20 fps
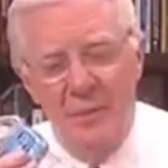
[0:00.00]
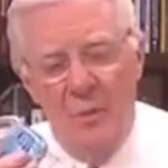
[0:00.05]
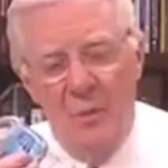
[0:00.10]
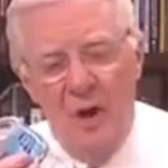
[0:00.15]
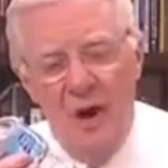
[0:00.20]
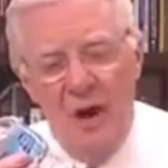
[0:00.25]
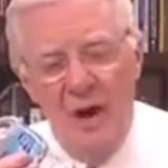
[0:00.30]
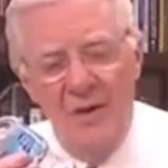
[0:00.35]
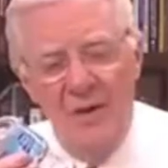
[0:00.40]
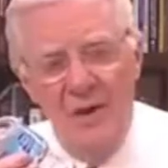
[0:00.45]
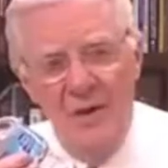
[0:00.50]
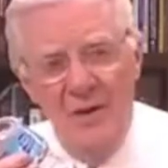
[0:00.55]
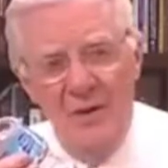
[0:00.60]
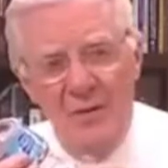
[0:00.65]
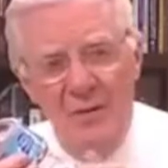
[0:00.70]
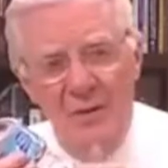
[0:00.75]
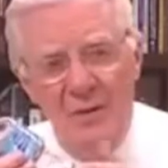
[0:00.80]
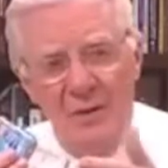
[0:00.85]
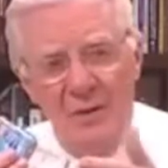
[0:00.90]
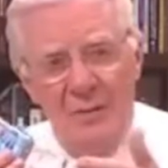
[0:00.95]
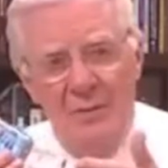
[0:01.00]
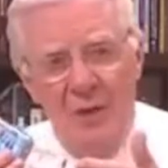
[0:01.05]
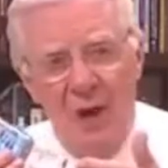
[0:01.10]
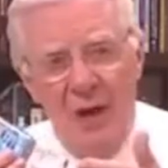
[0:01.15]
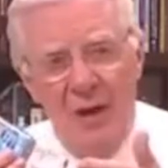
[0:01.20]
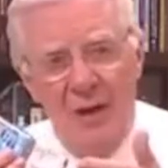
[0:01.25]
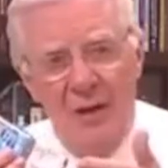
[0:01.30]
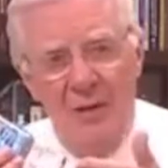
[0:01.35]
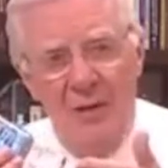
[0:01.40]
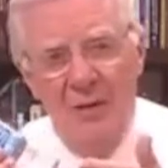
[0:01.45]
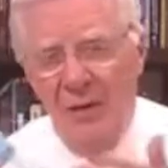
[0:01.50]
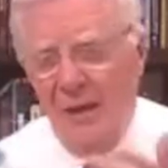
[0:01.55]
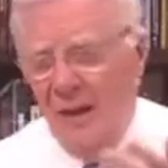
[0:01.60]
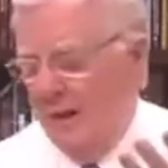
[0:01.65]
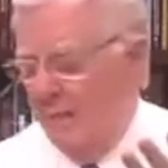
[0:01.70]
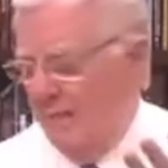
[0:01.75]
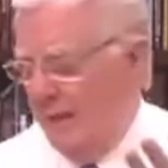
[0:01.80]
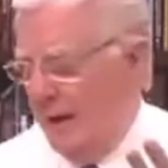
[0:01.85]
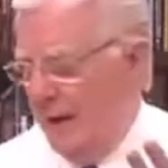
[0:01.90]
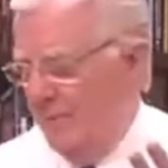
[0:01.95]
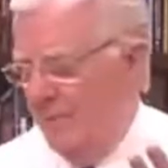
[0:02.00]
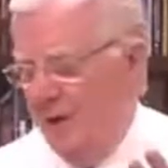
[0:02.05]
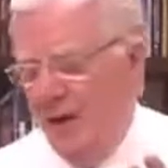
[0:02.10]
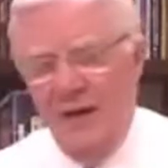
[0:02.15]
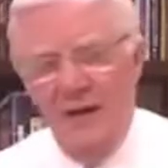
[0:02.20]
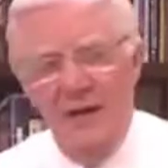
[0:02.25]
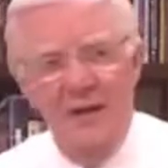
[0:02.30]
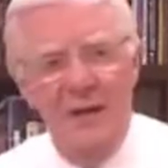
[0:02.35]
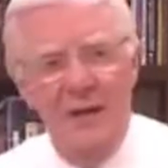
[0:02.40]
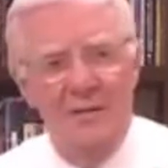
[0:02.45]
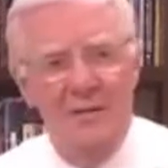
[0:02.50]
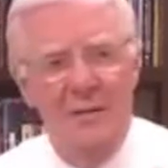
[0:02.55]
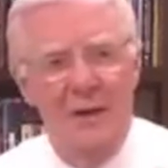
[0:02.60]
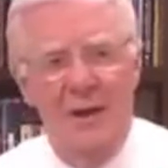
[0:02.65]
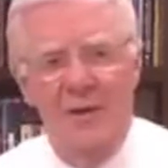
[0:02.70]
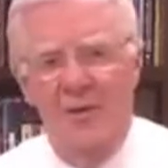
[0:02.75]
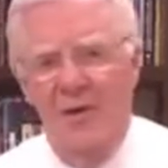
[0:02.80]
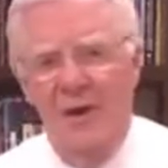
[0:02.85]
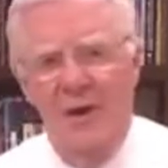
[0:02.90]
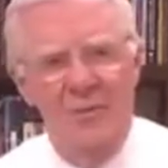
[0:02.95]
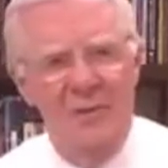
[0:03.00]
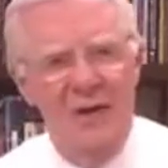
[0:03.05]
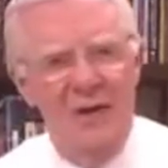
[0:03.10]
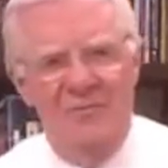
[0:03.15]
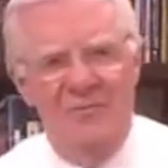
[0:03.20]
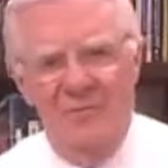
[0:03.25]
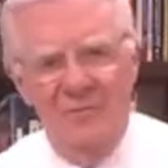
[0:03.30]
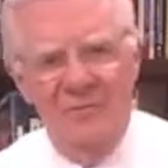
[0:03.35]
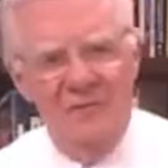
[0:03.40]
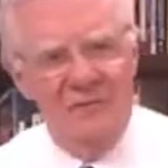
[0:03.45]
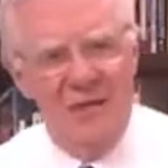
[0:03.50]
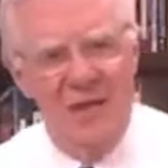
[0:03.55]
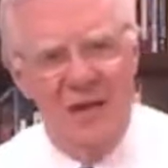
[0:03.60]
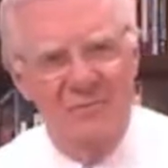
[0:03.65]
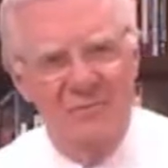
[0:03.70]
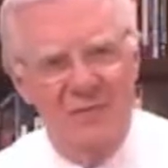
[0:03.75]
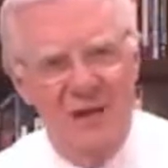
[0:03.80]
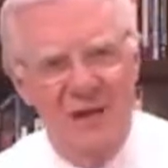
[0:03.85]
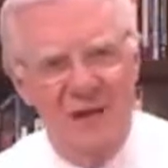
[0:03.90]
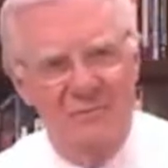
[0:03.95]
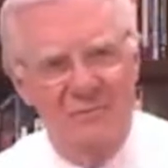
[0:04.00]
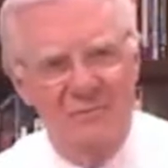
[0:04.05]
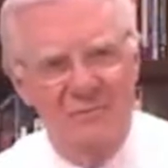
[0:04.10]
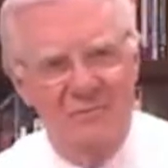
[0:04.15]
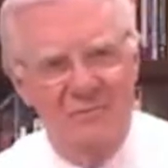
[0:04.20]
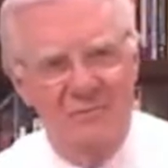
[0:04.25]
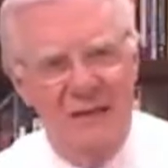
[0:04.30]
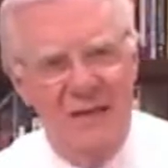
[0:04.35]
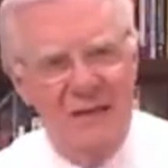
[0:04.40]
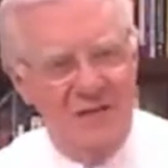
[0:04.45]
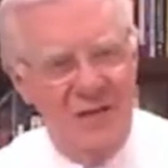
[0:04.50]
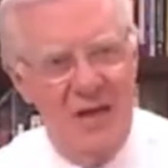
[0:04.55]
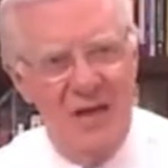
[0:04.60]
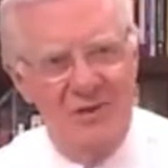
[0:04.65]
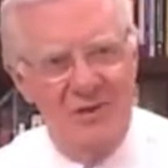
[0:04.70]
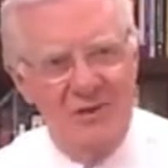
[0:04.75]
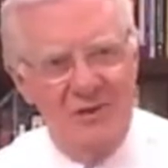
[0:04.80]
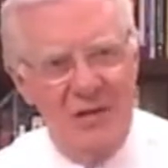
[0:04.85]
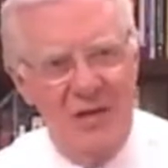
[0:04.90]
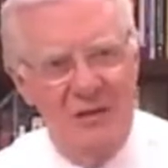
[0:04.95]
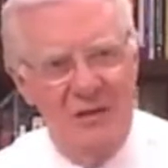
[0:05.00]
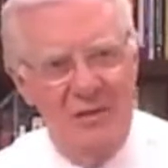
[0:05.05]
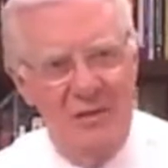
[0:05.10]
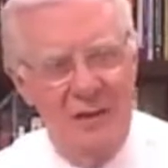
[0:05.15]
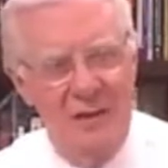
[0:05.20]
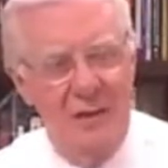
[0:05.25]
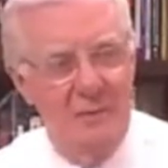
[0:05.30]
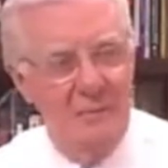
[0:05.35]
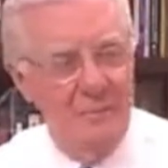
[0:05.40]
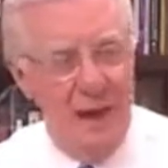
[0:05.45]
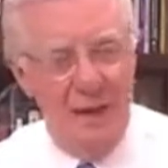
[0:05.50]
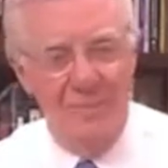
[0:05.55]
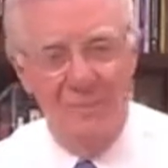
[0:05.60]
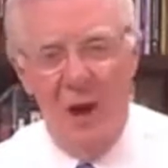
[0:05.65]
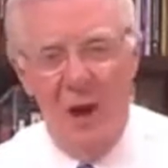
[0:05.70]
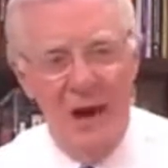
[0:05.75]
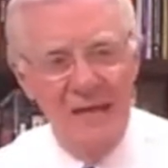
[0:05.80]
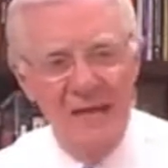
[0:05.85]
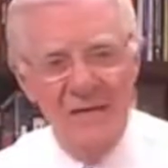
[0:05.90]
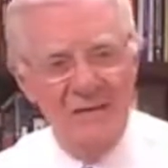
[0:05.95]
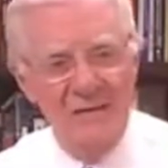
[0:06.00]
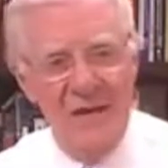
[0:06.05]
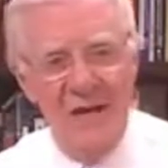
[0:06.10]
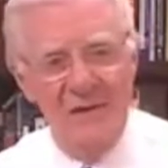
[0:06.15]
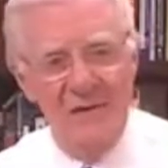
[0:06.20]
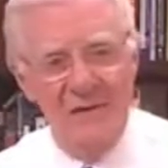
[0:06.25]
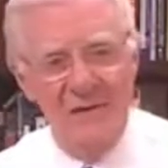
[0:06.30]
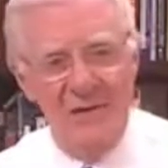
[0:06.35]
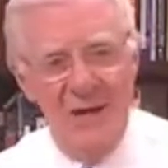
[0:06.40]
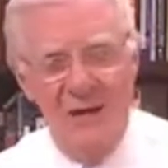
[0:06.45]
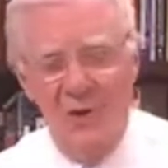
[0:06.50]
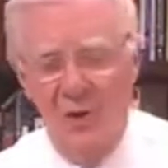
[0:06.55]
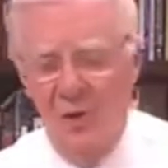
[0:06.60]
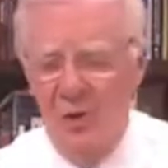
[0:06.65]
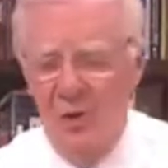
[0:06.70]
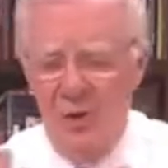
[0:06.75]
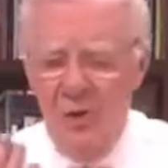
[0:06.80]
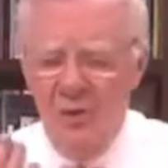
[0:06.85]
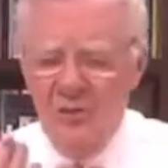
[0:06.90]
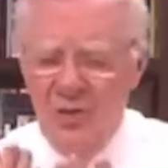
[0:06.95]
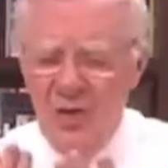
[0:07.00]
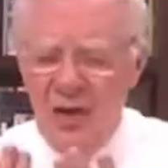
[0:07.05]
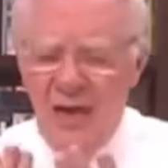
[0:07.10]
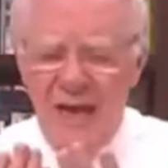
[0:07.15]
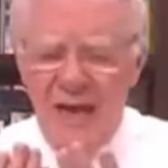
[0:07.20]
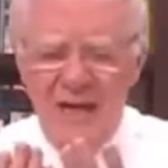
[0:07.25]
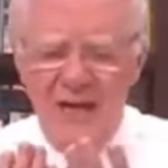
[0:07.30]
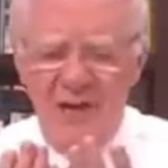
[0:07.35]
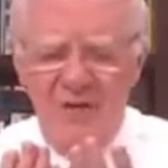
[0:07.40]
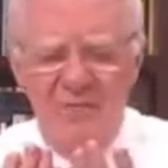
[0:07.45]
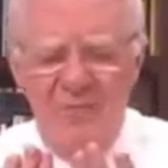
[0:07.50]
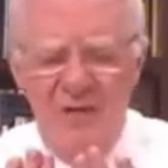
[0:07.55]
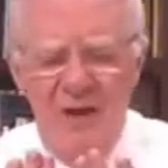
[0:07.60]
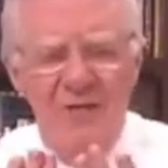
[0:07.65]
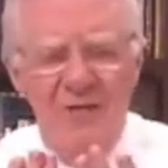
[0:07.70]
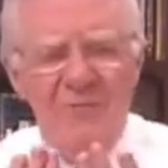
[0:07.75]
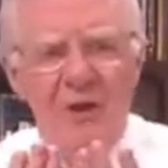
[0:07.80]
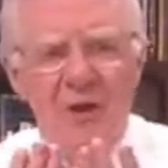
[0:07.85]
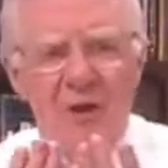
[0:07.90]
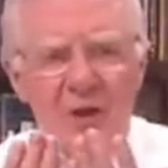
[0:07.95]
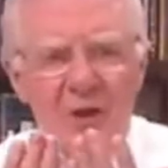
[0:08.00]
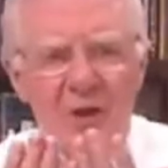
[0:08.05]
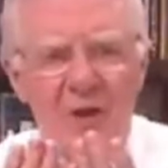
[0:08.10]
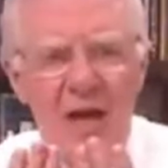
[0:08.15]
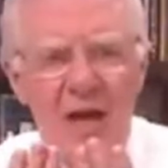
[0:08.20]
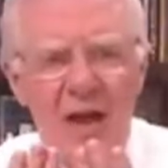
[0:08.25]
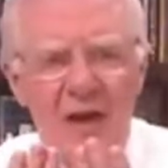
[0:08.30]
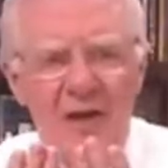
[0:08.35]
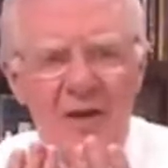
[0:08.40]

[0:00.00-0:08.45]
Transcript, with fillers: The water, the bottle, and my body are all made from the same thing. It's energy. My body is energy. Hold your hand in front of you and look